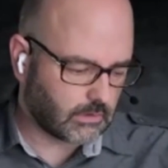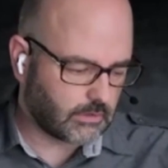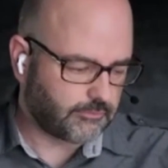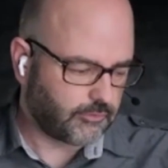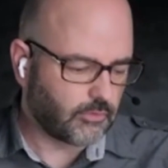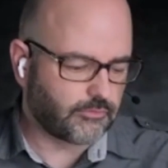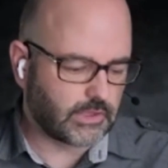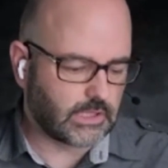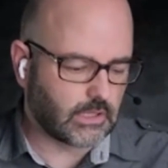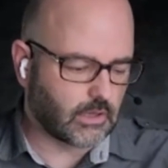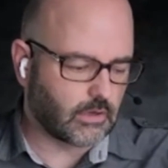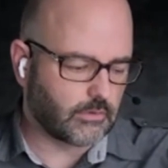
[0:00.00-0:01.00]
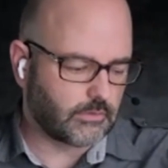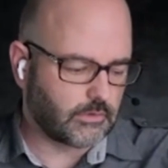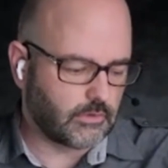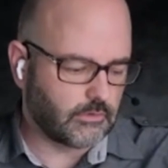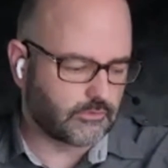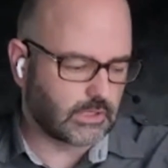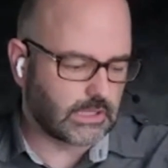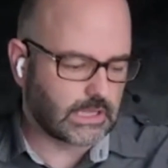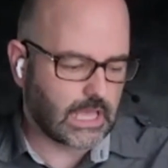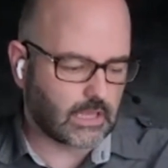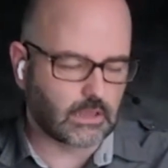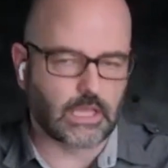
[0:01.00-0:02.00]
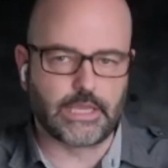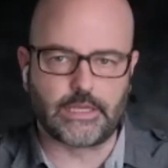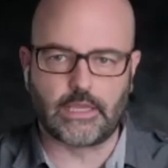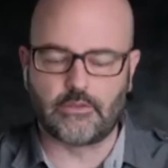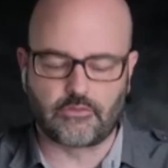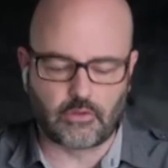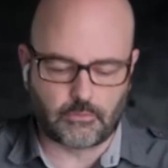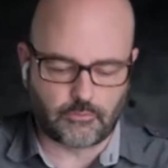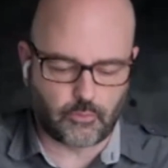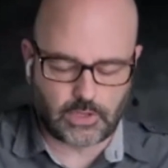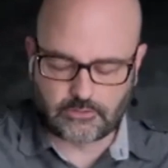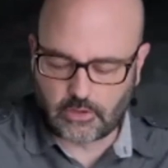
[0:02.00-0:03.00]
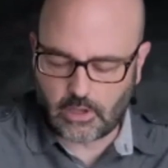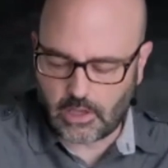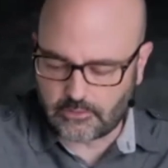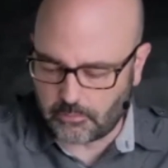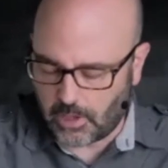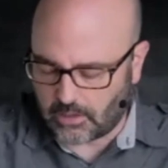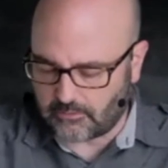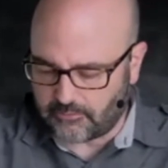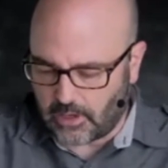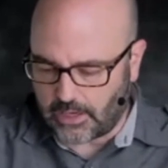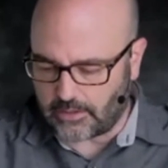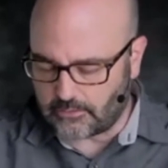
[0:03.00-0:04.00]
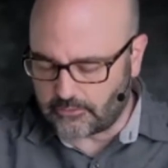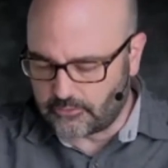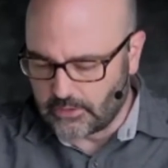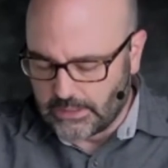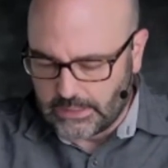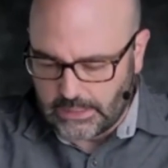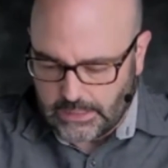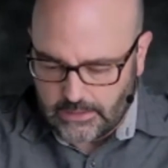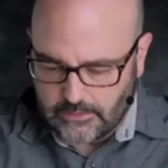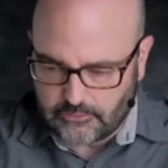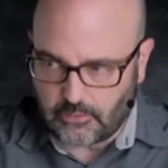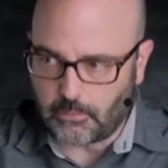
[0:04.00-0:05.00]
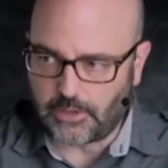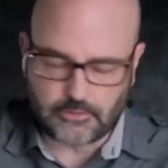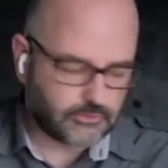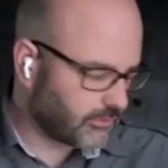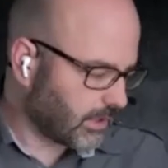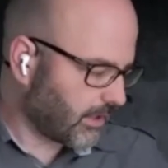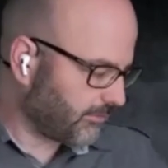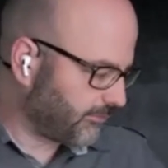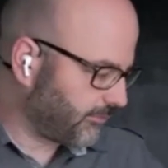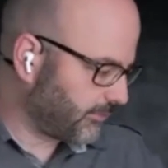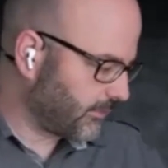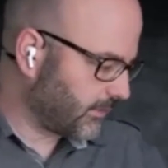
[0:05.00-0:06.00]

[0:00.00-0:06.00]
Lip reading: full video using that light and some of Westcott's modifiers. Some other stuff